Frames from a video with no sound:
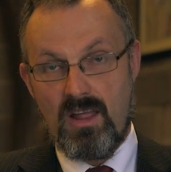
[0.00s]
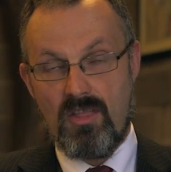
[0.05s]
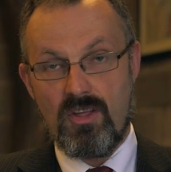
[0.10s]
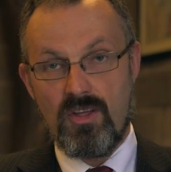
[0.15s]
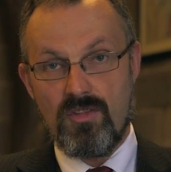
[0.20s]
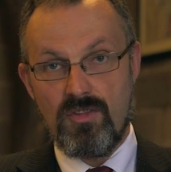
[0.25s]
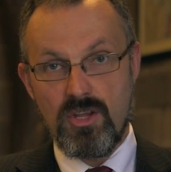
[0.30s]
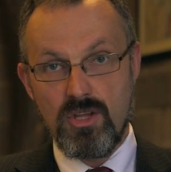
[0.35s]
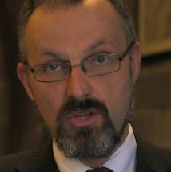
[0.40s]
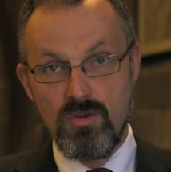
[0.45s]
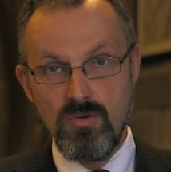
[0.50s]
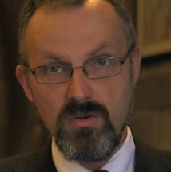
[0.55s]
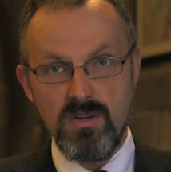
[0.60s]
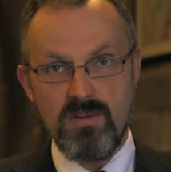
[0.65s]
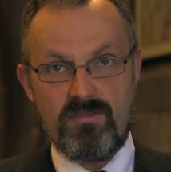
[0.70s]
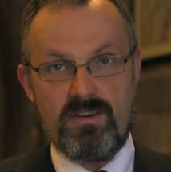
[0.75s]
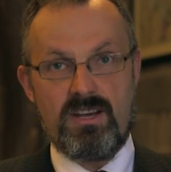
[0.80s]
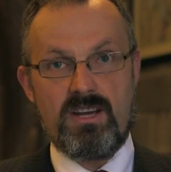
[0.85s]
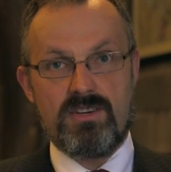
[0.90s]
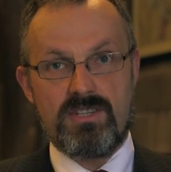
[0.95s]
that the
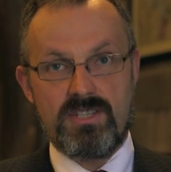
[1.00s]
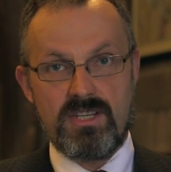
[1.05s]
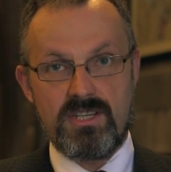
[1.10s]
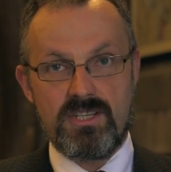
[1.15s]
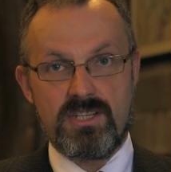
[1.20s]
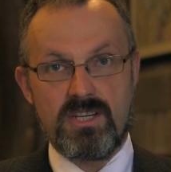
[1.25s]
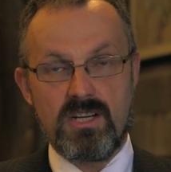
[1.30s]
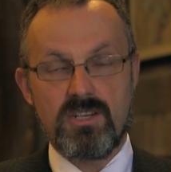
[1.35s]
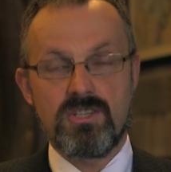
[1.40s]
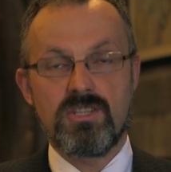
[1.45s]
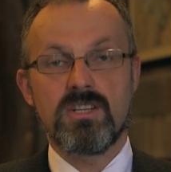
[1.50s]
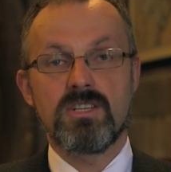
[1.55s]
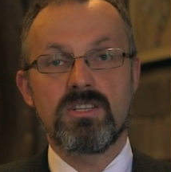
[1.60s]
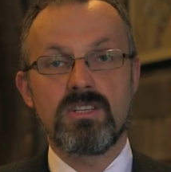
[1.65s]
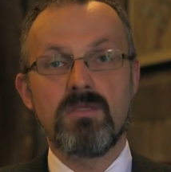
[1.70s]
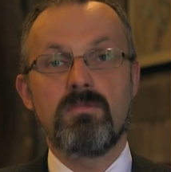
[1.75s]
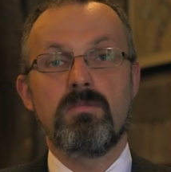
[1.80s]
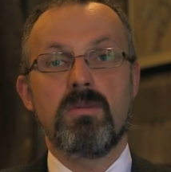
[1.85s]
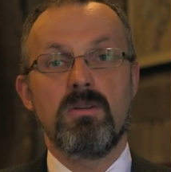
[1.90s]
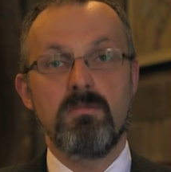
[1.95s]
universe is such as
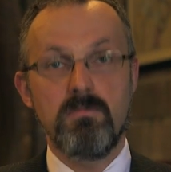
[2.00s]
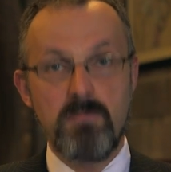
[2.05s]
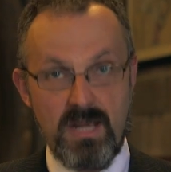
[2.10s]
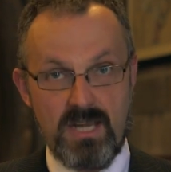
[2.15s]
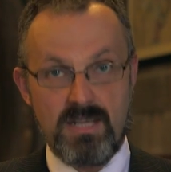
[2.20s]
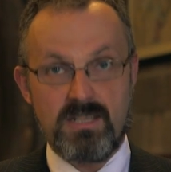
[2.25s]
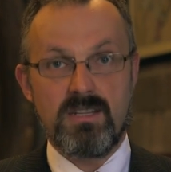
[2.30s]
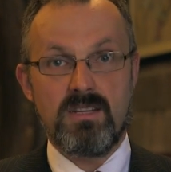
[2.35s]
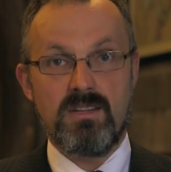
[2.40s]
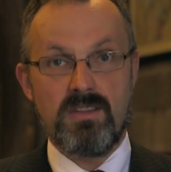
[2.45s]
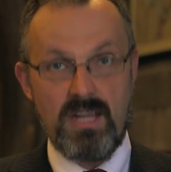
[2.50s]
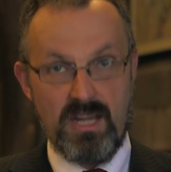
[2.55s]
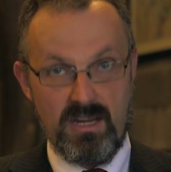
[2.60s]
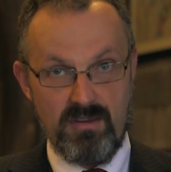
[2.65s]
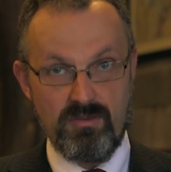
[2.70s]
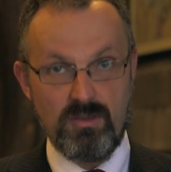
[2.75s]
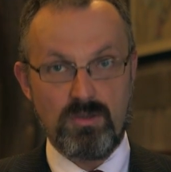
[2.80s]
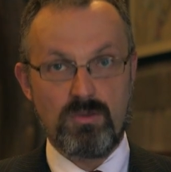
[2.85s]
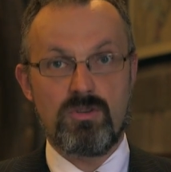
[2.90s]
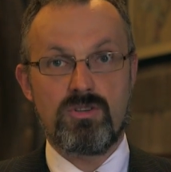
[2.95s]
to permit the
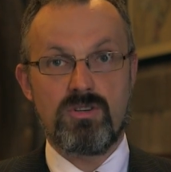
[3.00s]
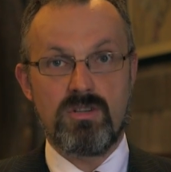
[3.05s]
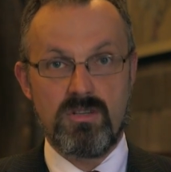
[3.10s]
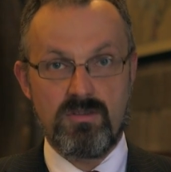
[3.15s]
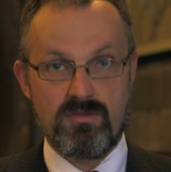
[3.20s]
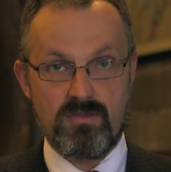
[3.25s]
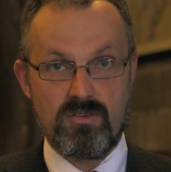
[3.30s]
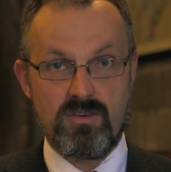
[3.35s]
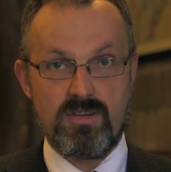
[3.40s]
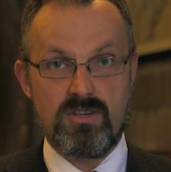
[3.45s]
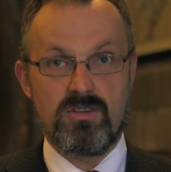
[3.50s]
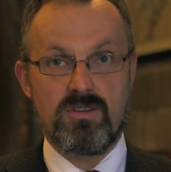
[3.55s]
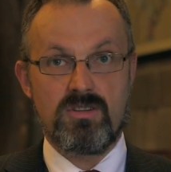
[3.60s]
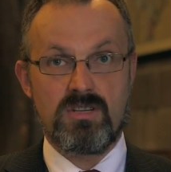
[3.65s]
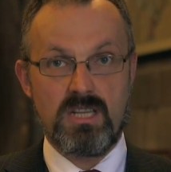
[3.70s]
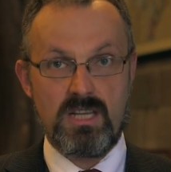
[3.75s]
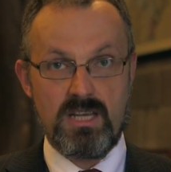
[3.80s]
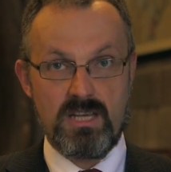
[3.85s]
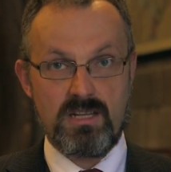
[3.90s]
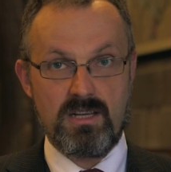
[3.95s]
evolution of
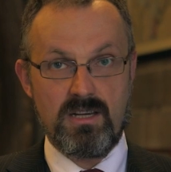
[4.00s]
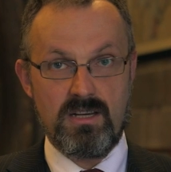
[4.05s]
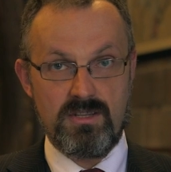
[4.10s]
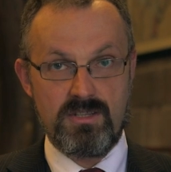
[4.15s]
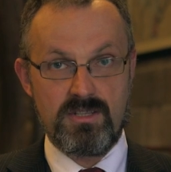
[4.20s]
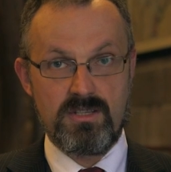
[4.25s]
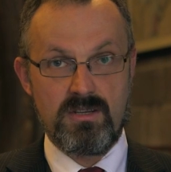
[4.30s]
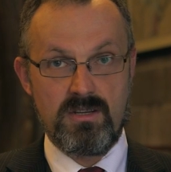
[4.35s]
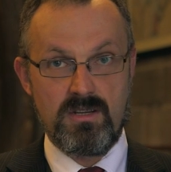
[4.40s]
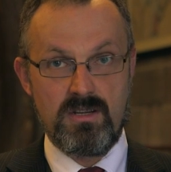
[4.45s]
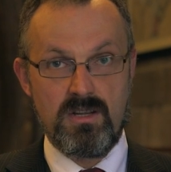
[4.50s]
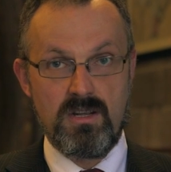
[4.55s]
creatures like us.